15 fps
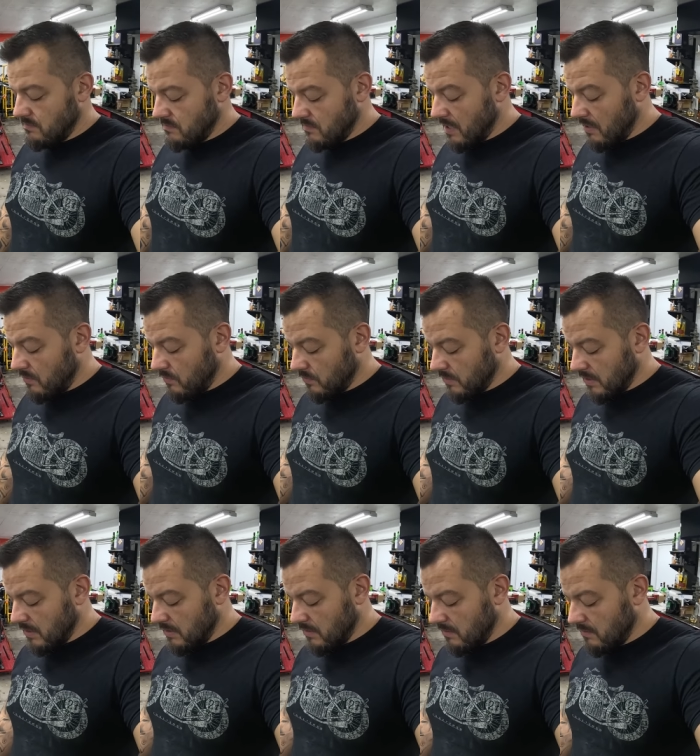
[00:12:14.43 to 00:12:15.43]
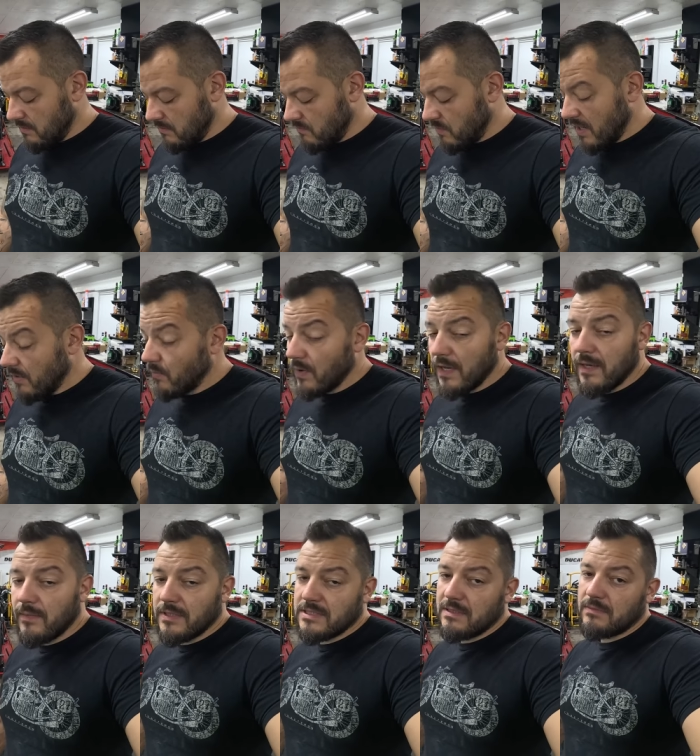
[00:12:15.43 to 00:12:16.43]
not only right
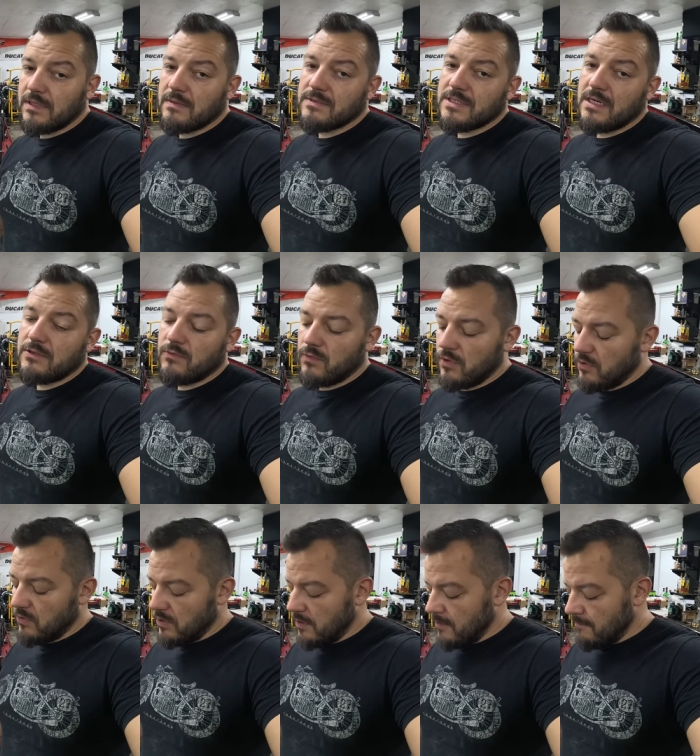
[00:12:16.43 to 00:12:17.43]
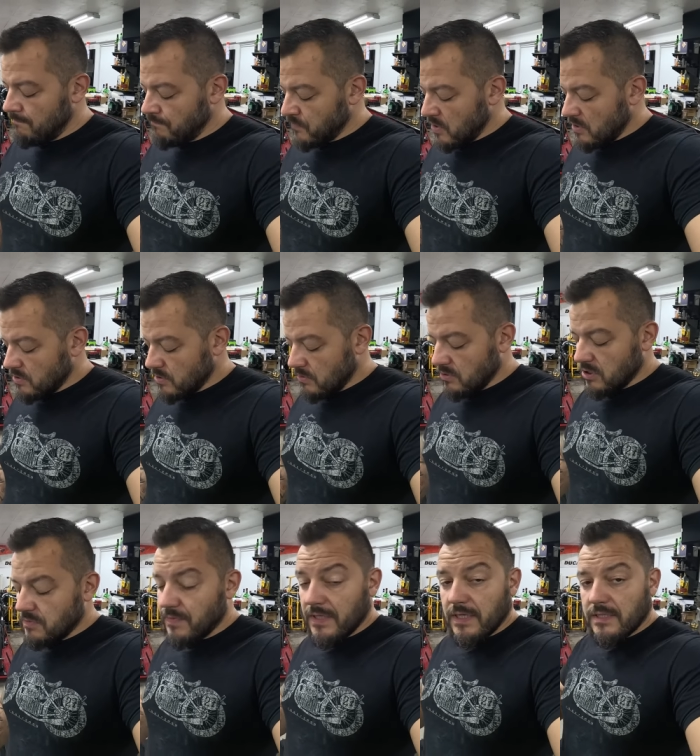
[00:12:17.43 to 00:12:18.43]
away, but sometimes down the road. So
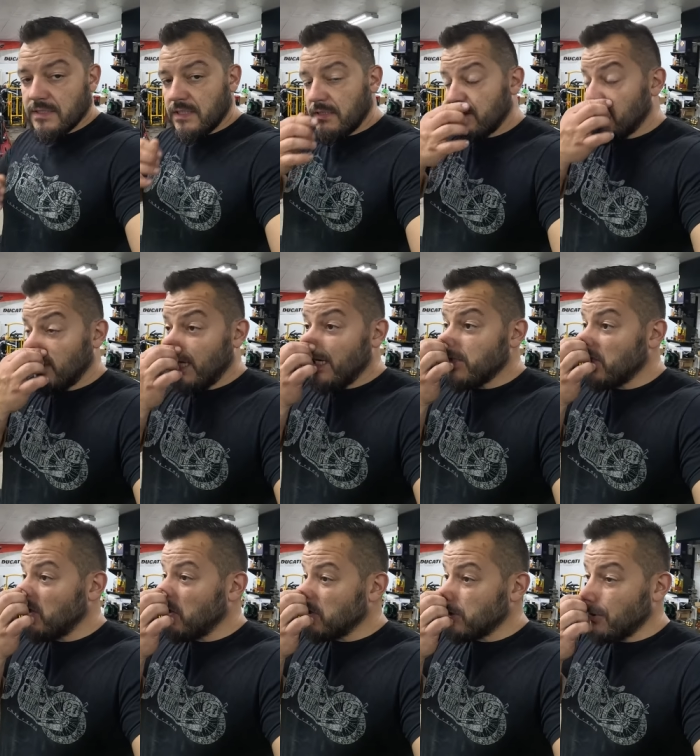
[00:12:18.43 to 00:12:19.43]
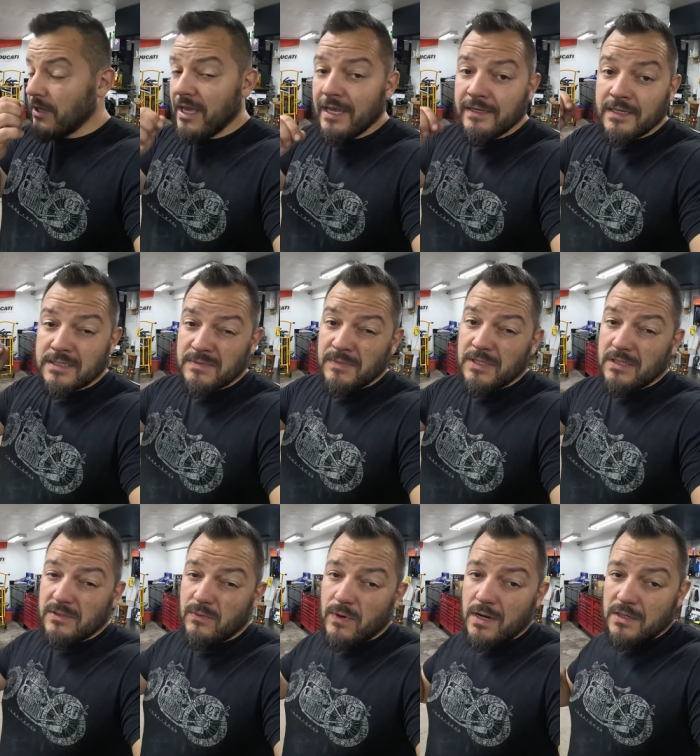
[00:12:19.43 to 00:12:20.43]
just because the insulation looks okay, doesn't mean
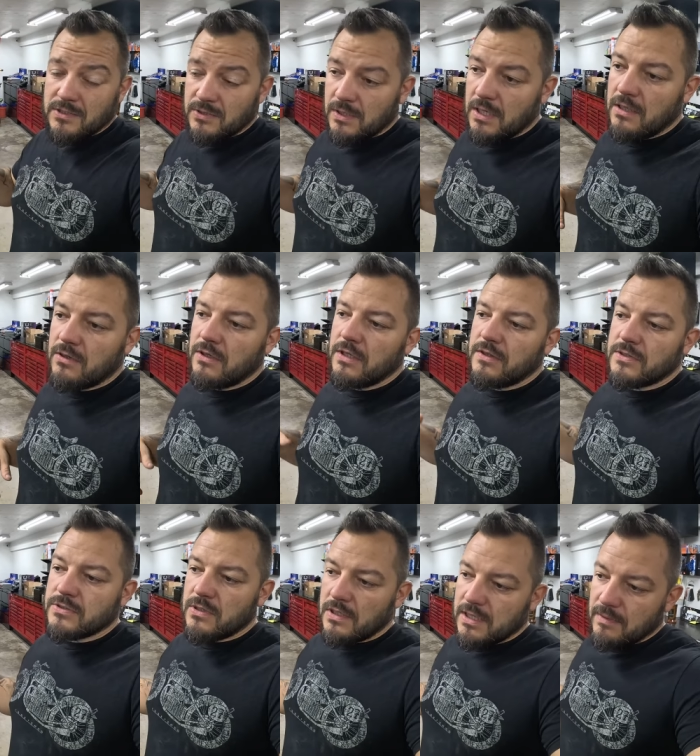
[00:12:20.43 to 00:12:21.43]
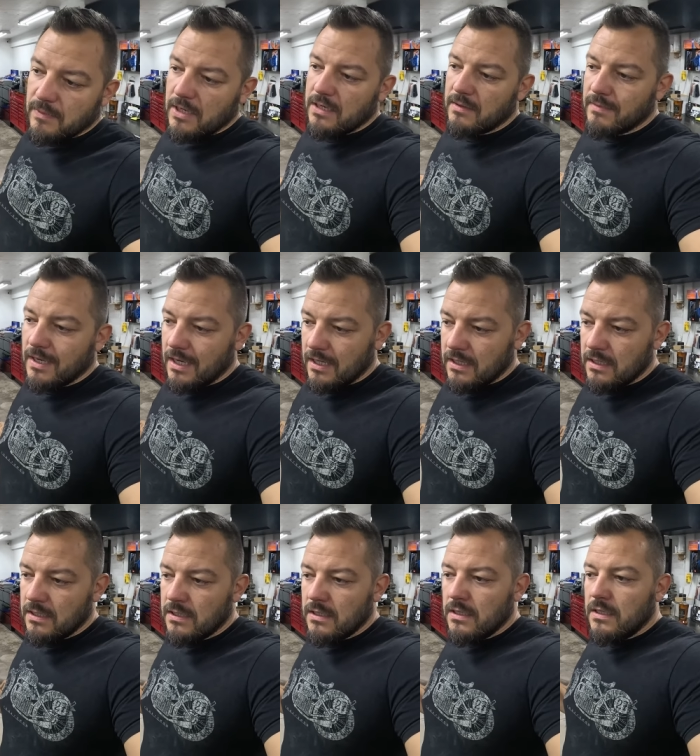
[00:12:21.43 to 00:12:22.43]
that the wire is okay underneath it. So I'll keep cutting back.
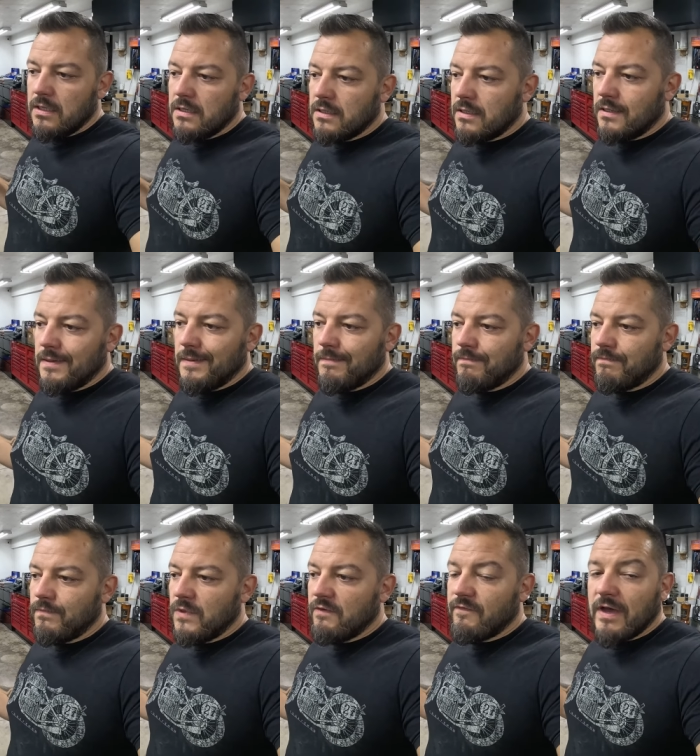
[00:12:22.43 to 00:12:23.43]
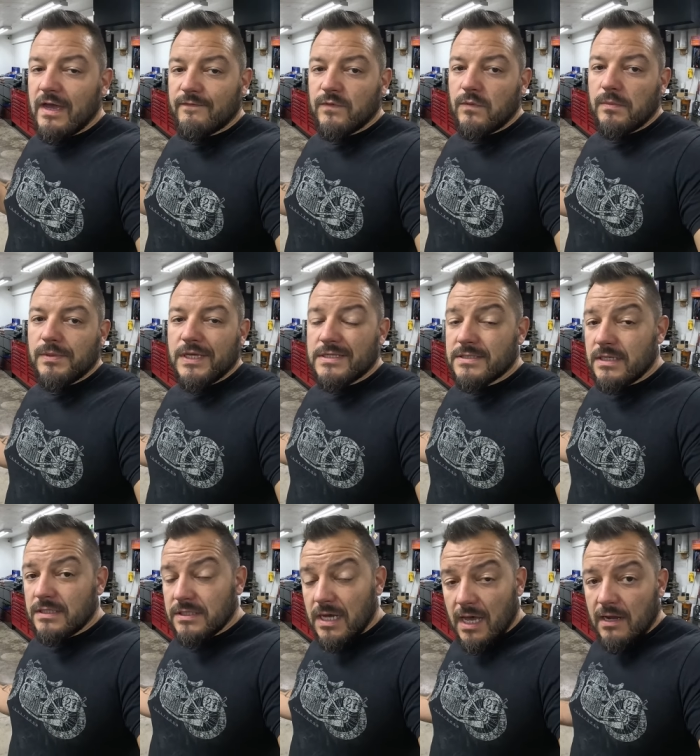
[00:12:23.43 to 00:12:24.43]
Um, if I have to replace an
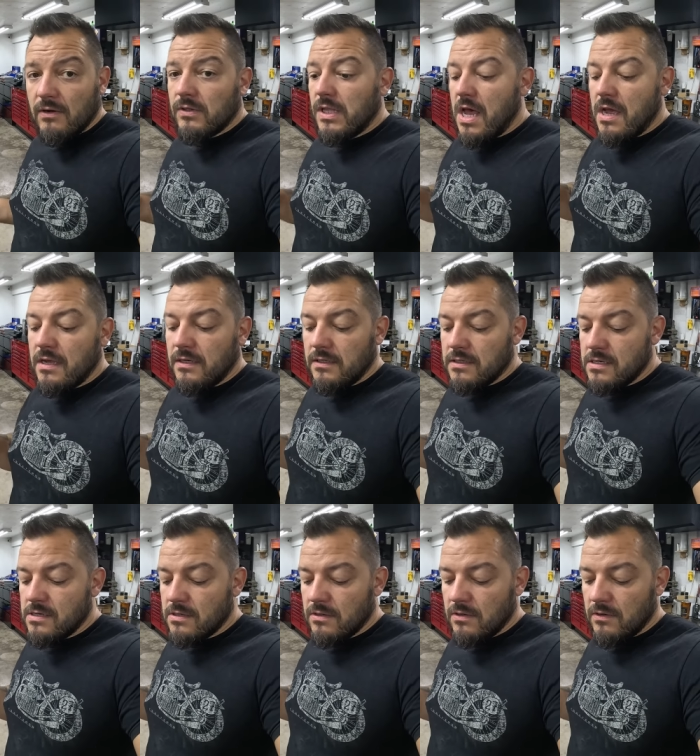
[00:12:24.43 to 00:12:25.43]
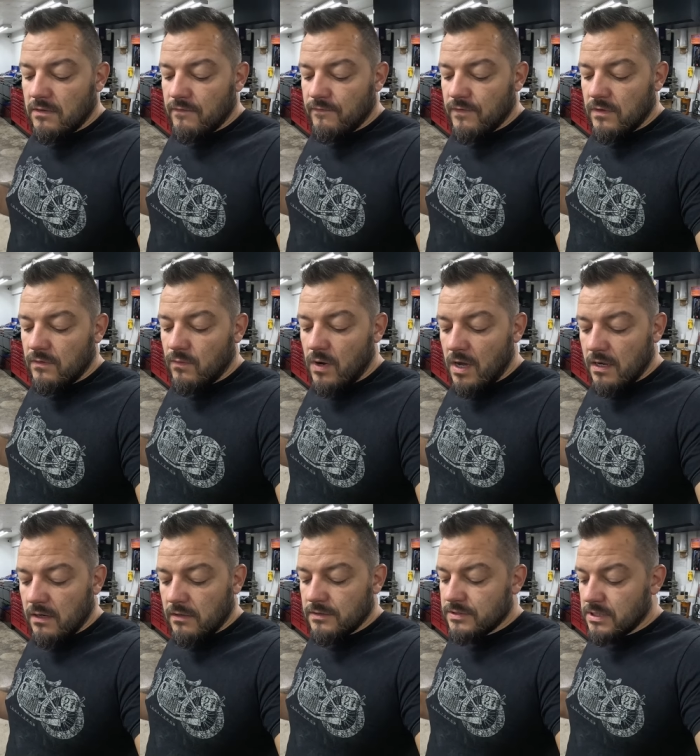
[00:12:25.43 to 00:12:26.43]
entire line of
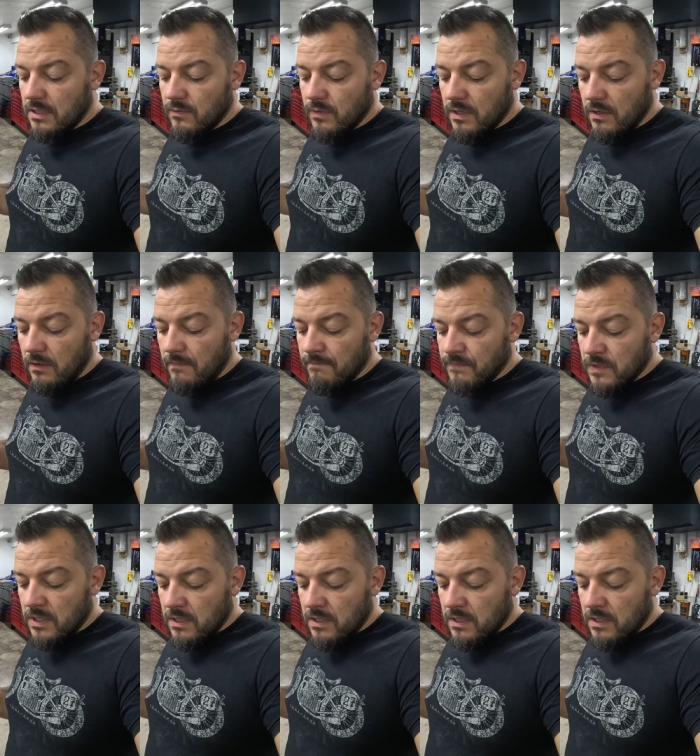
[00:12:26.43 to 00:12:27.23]
wires, I will.